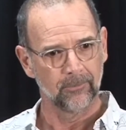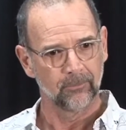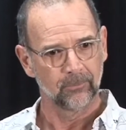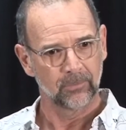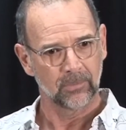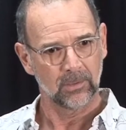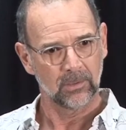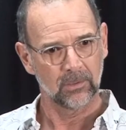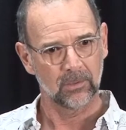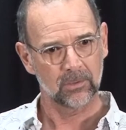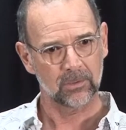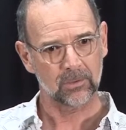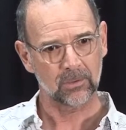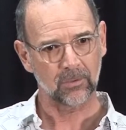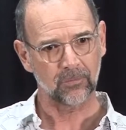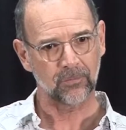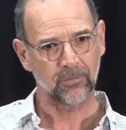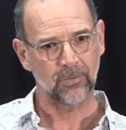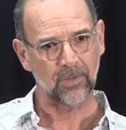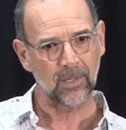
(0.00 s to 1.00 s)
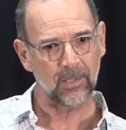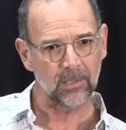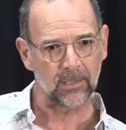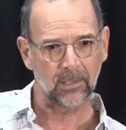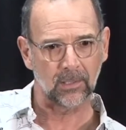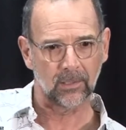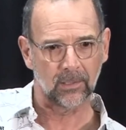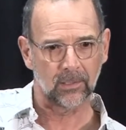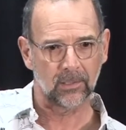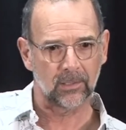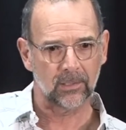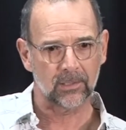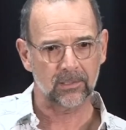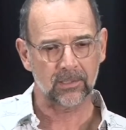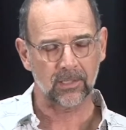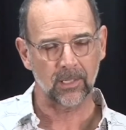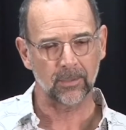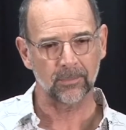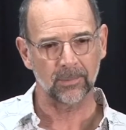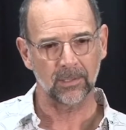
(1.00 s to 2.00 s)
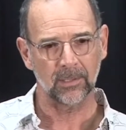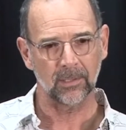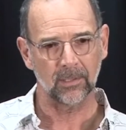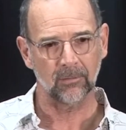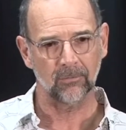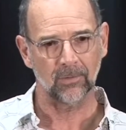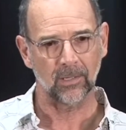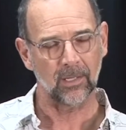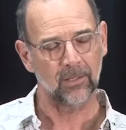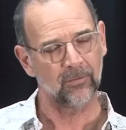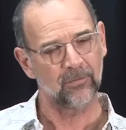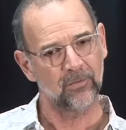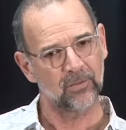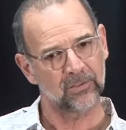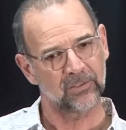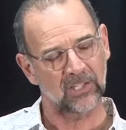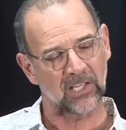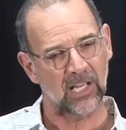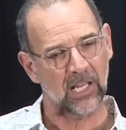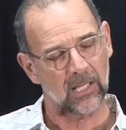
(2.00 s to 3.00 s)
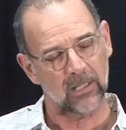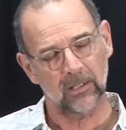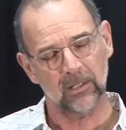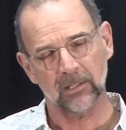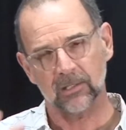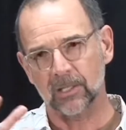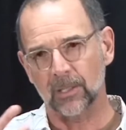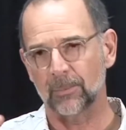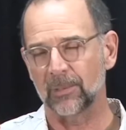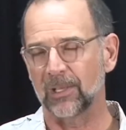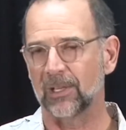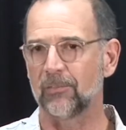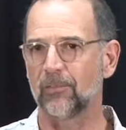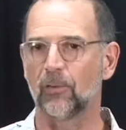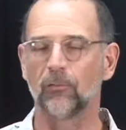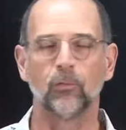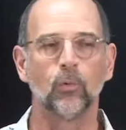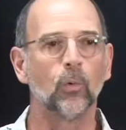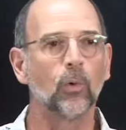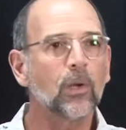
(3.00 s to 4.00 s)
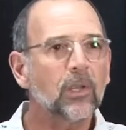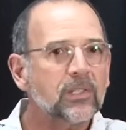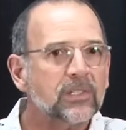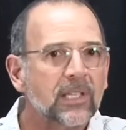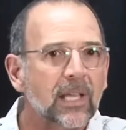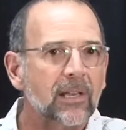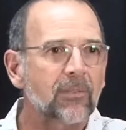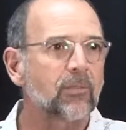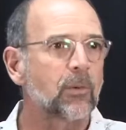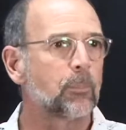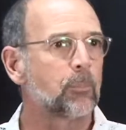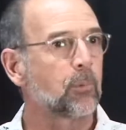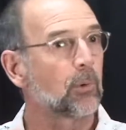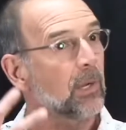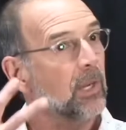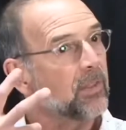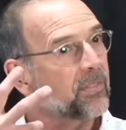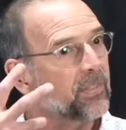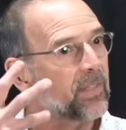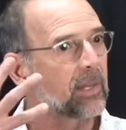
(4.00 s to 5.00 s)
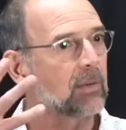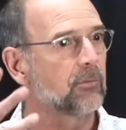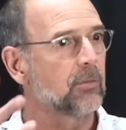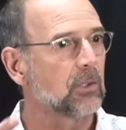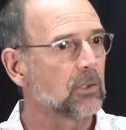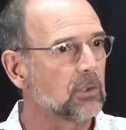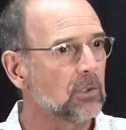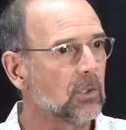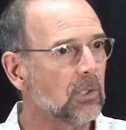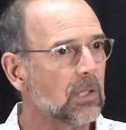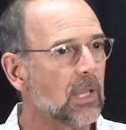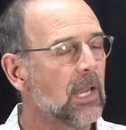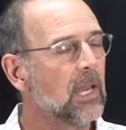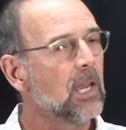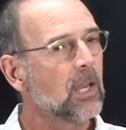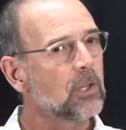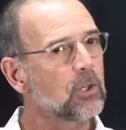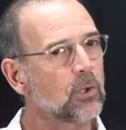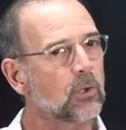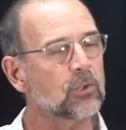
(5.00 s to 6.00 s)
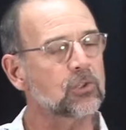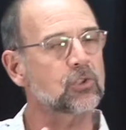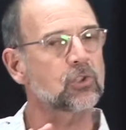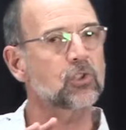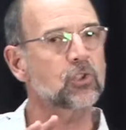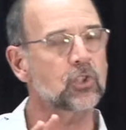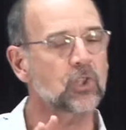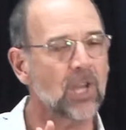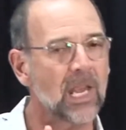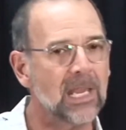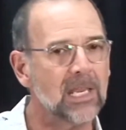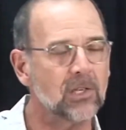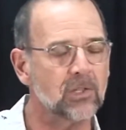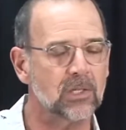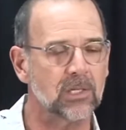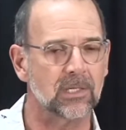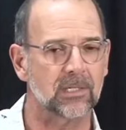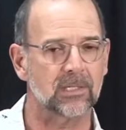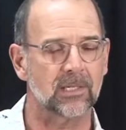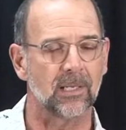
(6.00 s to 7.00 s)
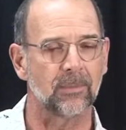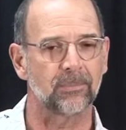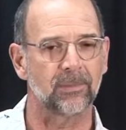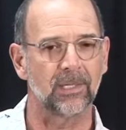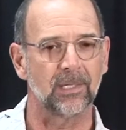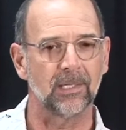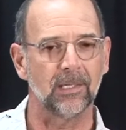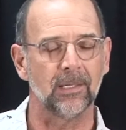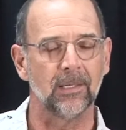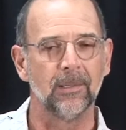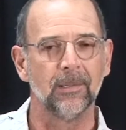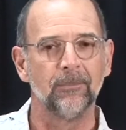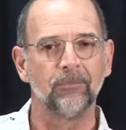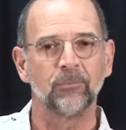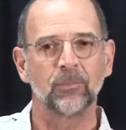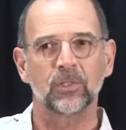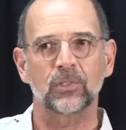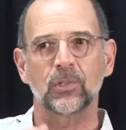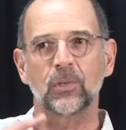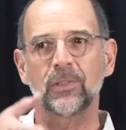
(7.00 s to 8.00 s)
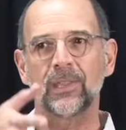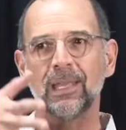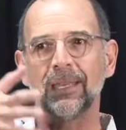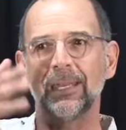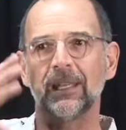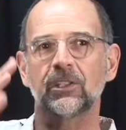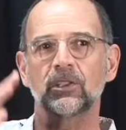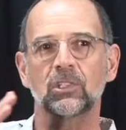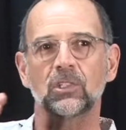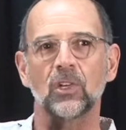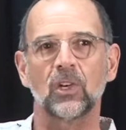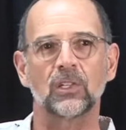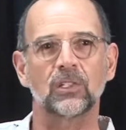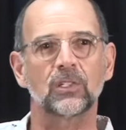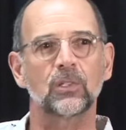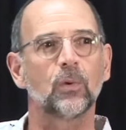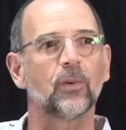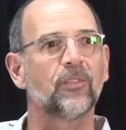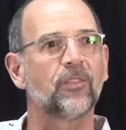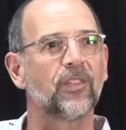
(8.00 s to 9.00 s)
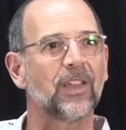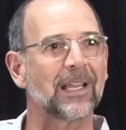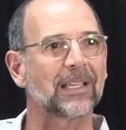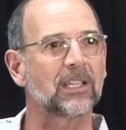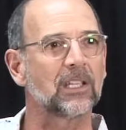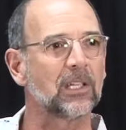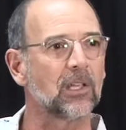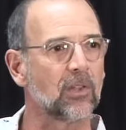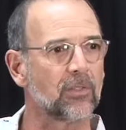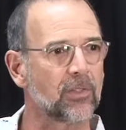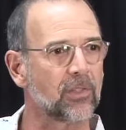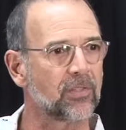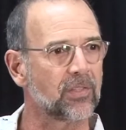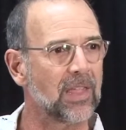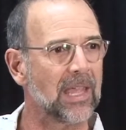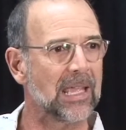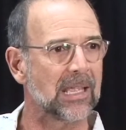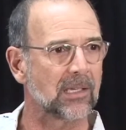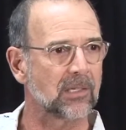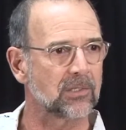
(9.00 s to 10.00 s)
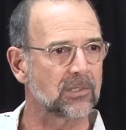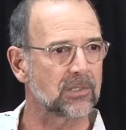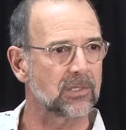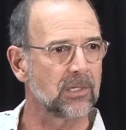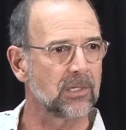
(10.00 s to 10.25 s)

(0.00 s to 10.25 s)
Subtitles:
and you start finding it, and it's coming either out of physicality, it's coming out of a voice, out of a breath, out of a look. You're changing something so that it starts to affect the other things,